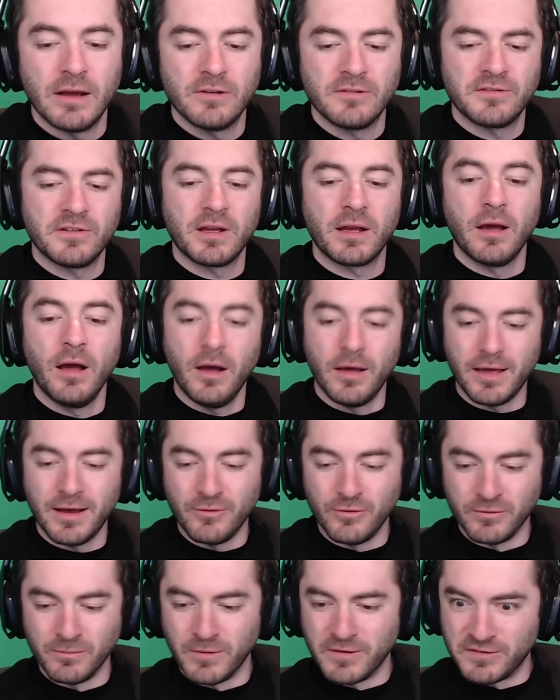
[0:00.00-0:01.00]
I was like, oh, that
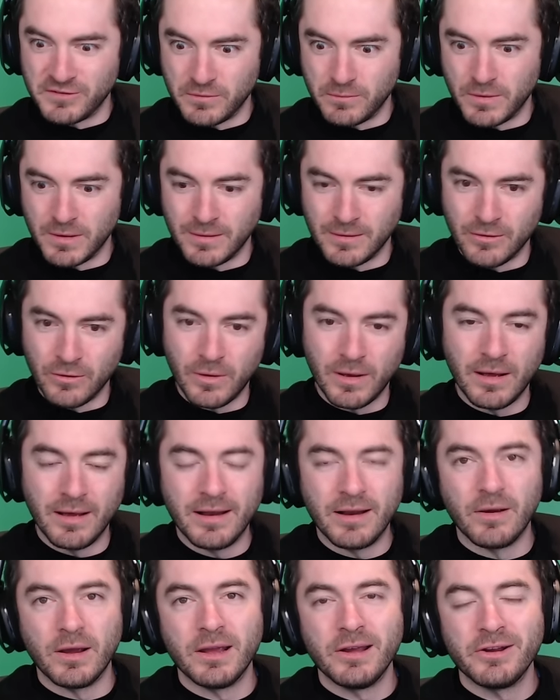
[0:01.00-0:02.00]
one must have been there a while.
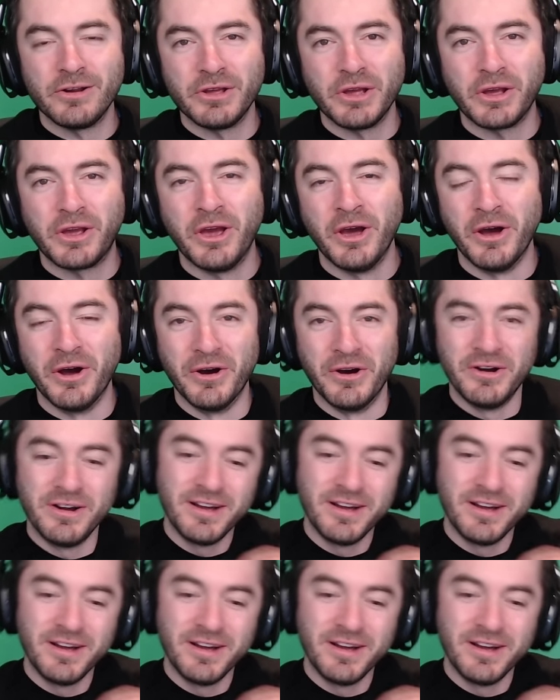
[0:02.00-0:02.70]
Anyway, here you go.